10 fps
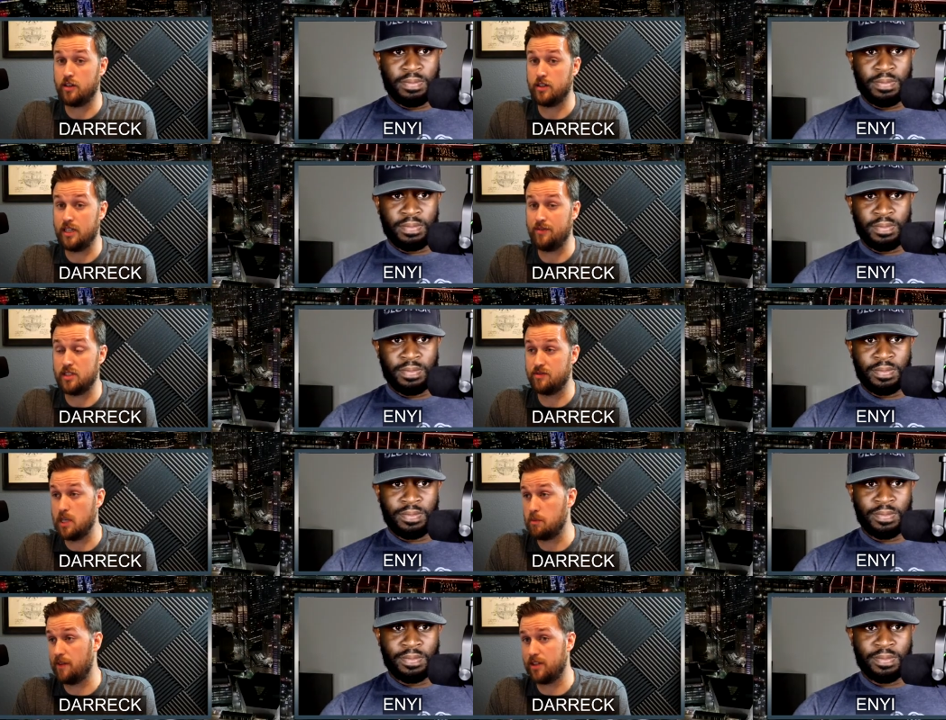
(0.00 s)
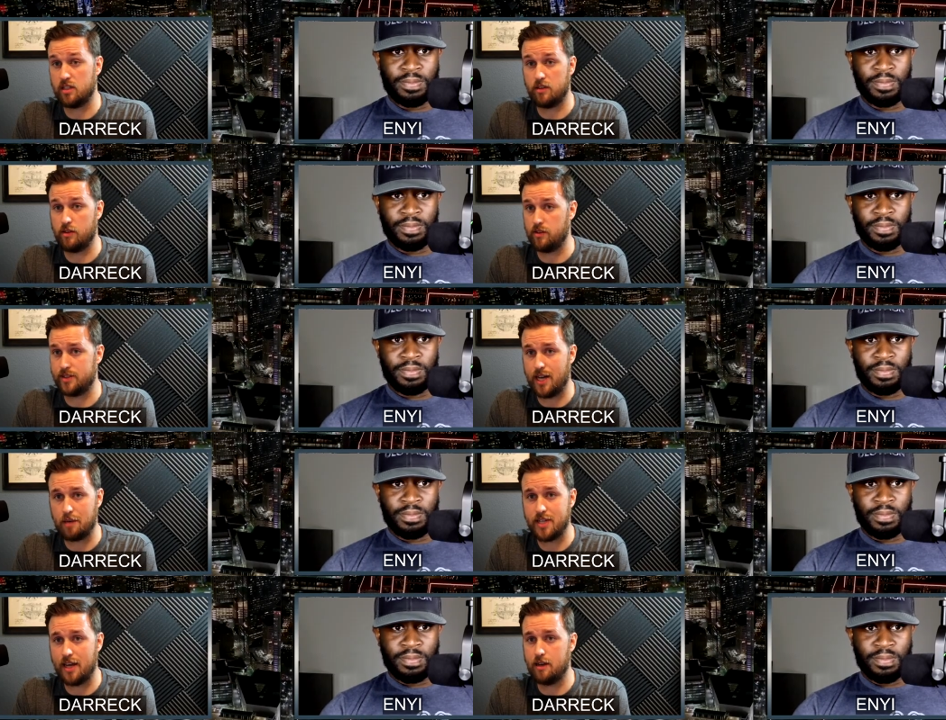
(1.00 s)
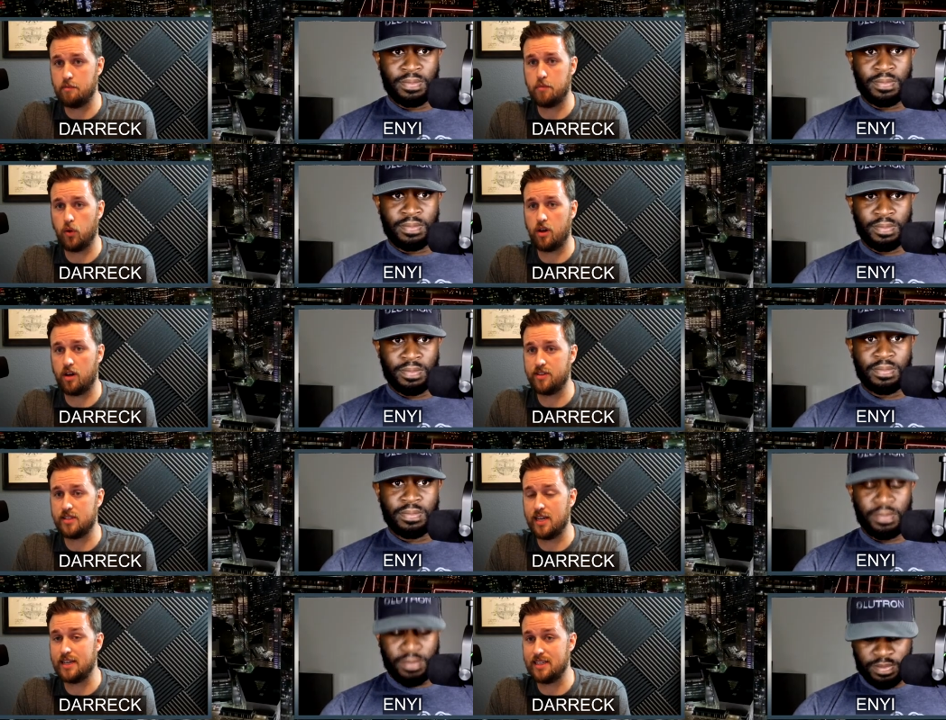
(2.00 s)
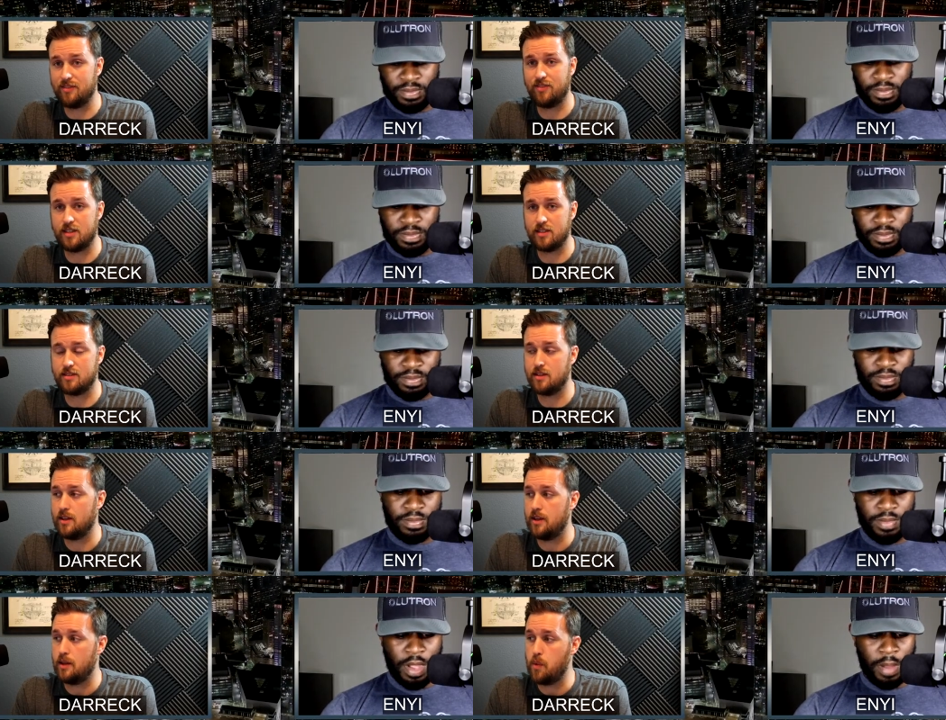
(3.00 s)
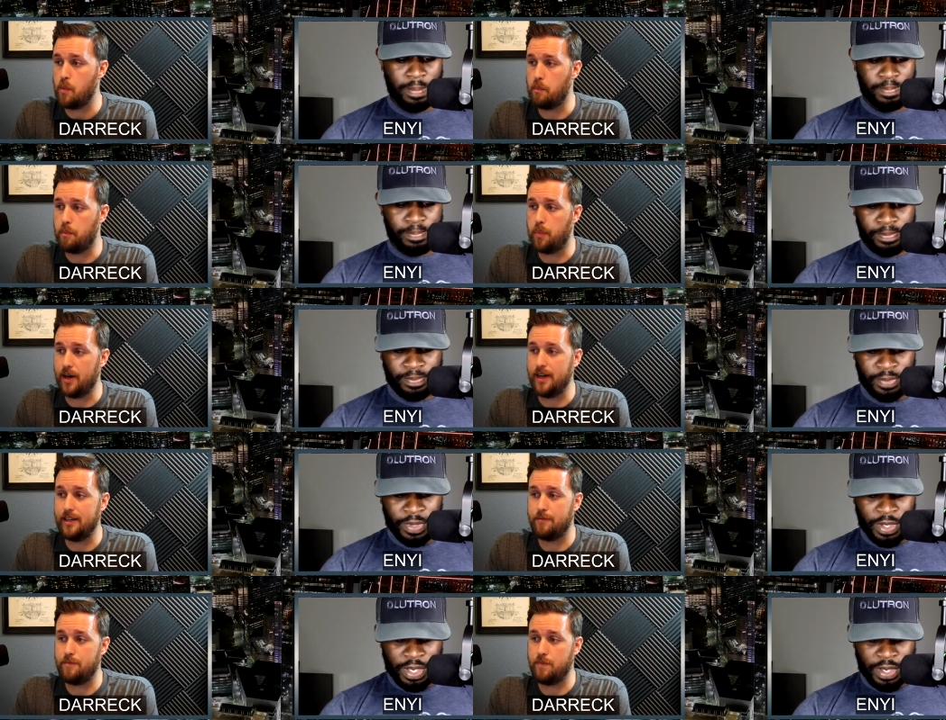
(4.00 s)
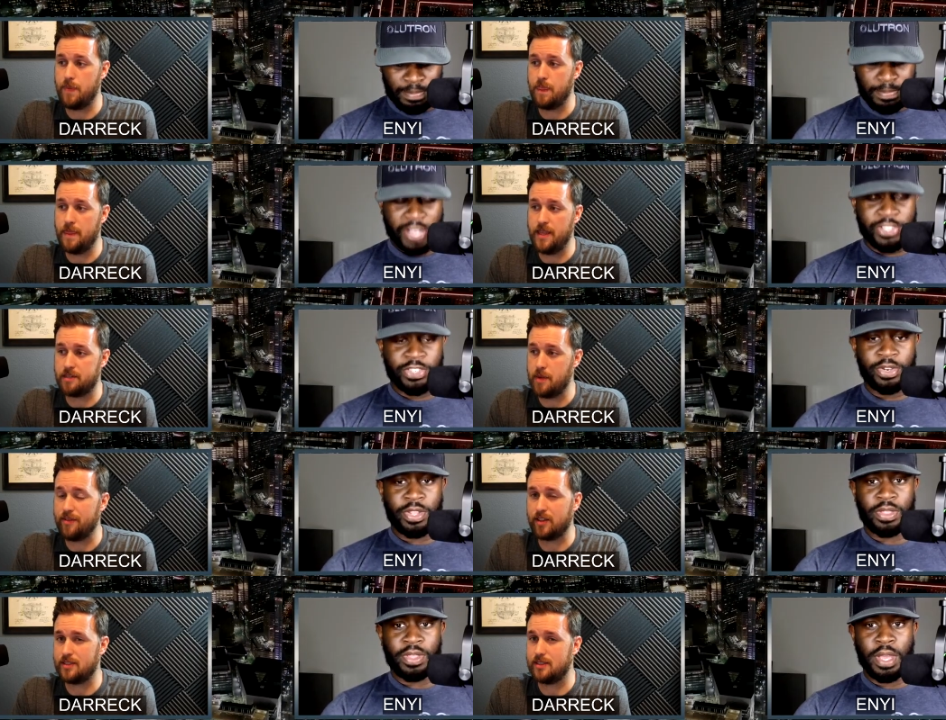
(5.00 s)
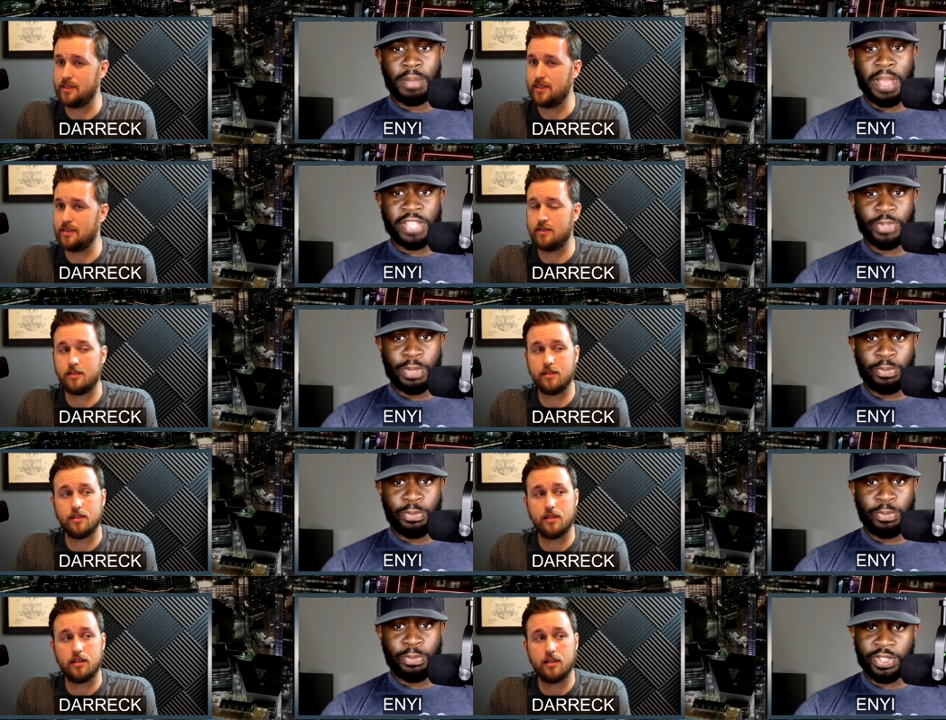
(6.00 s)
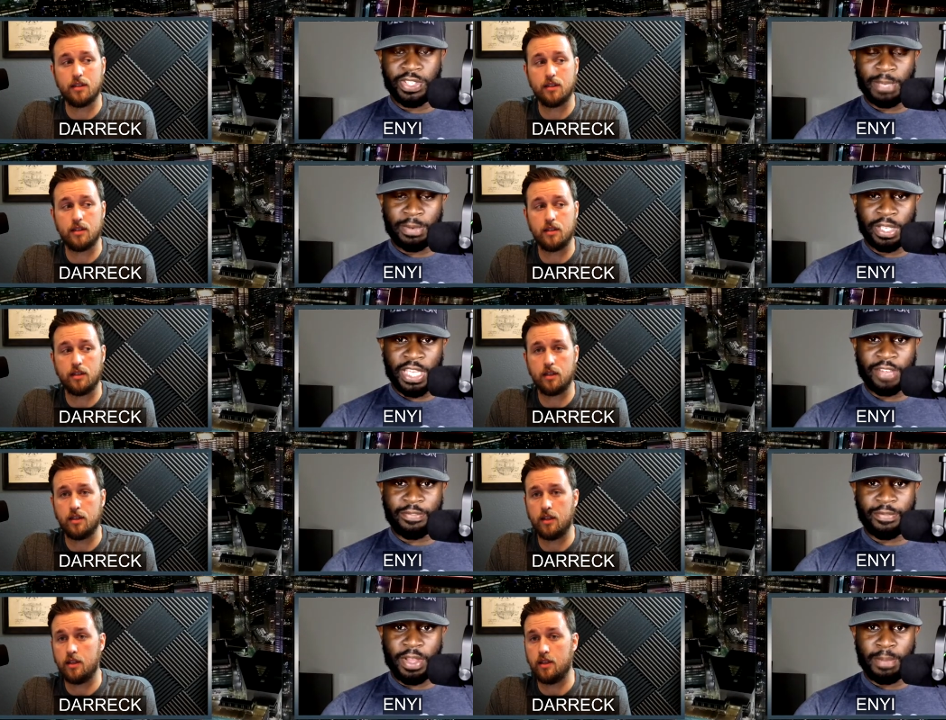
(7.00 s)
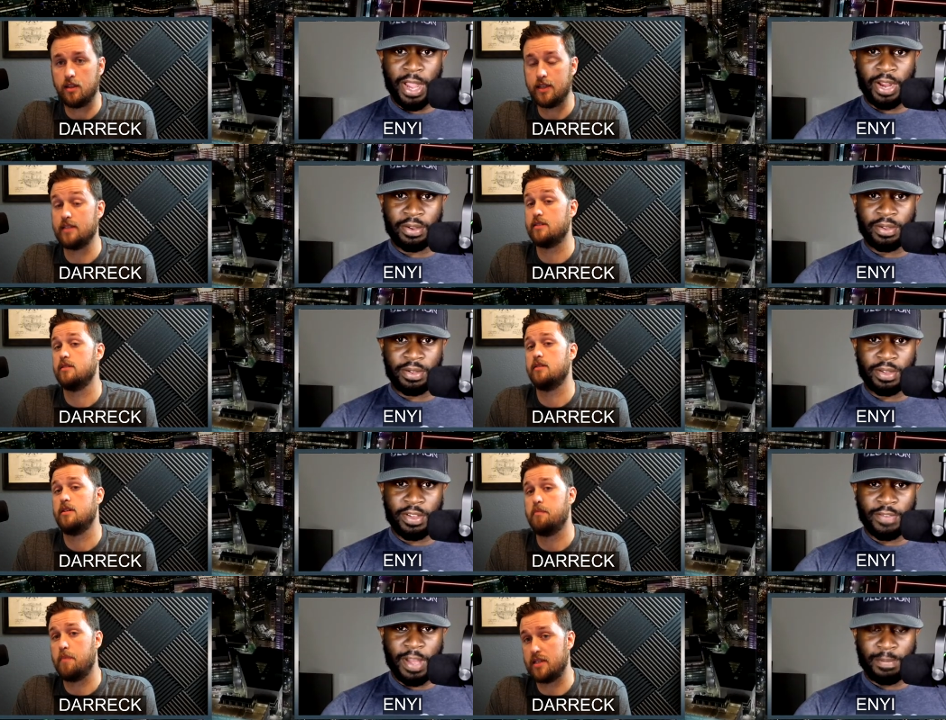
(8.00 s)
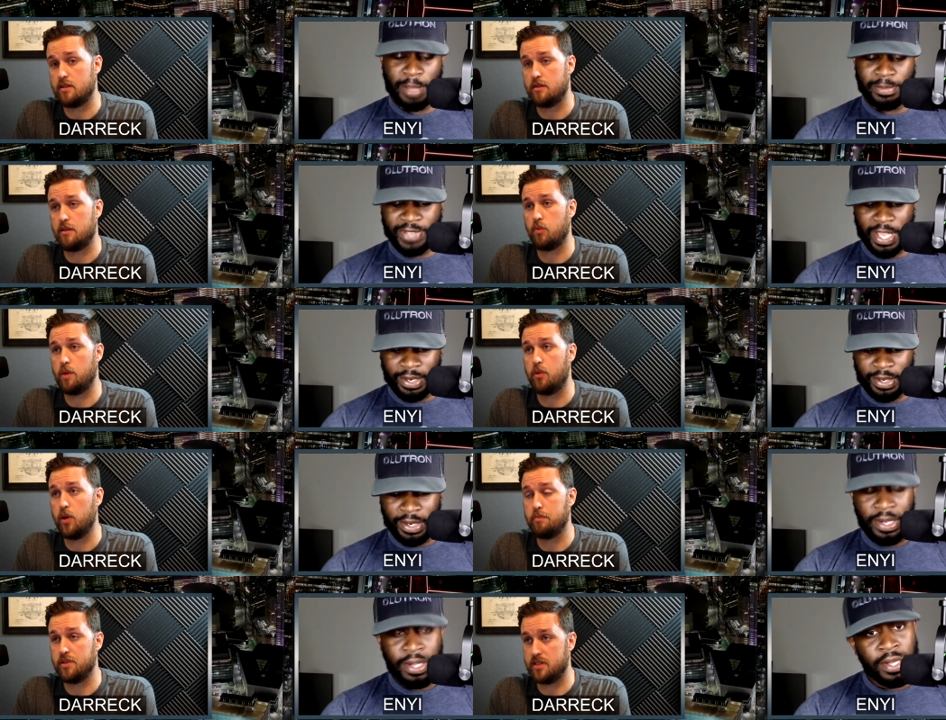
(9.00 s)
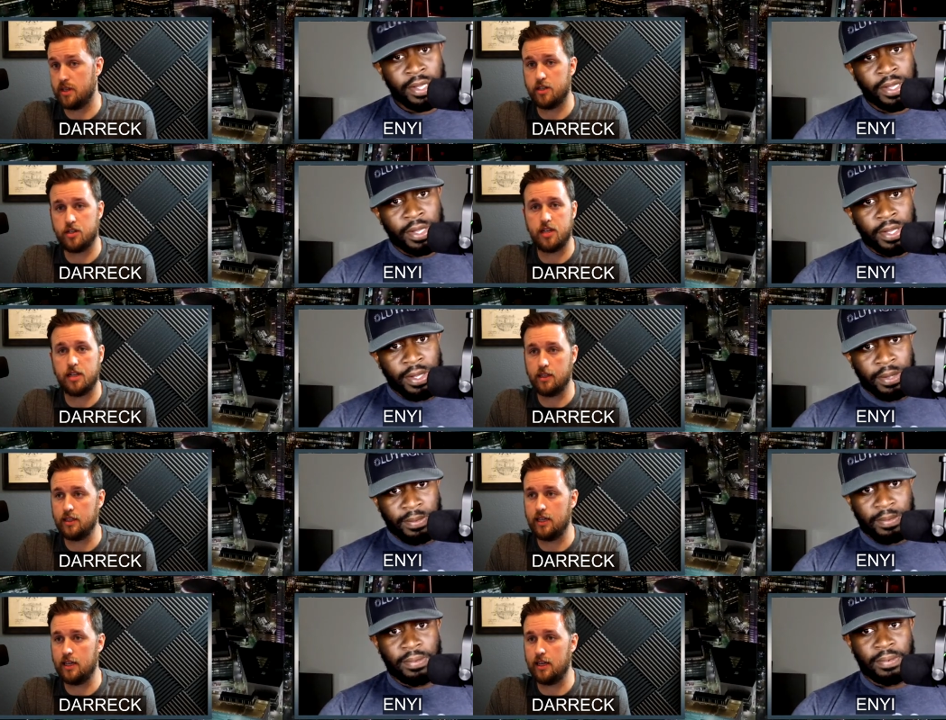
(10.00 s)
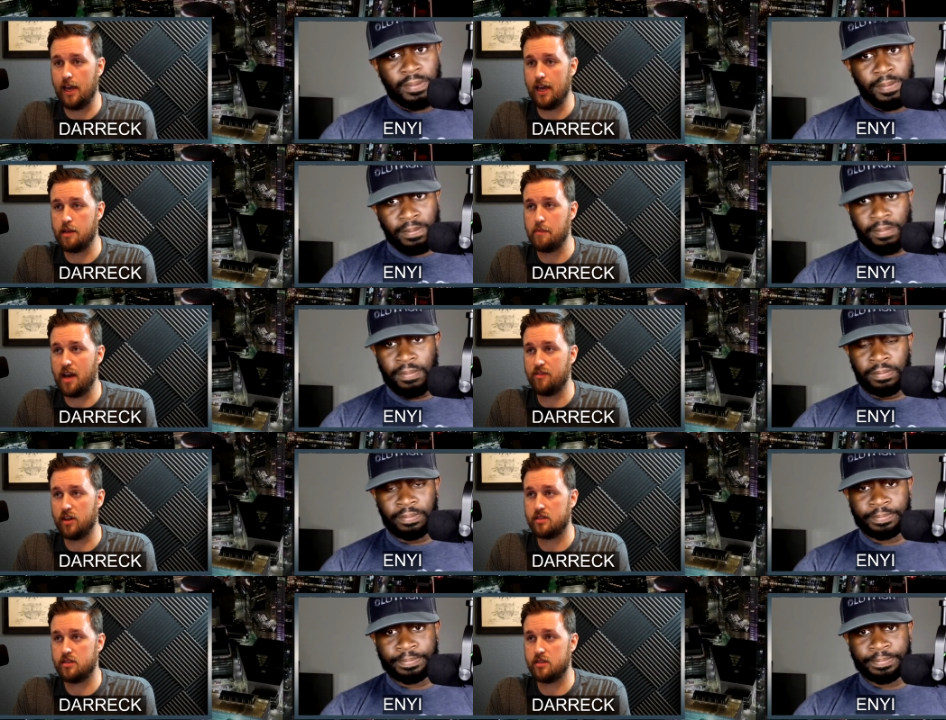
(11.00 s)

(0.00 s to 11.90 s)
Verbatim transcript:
Speaker 1: defensive team. Obviously, they're in the top ten in both offense and defense. Yeah. But best shooting,
Speaker 2: uh, best three point shooting team in the league. In yes. My, best
Speaker 1: three point percentage in the league, and the Mavericks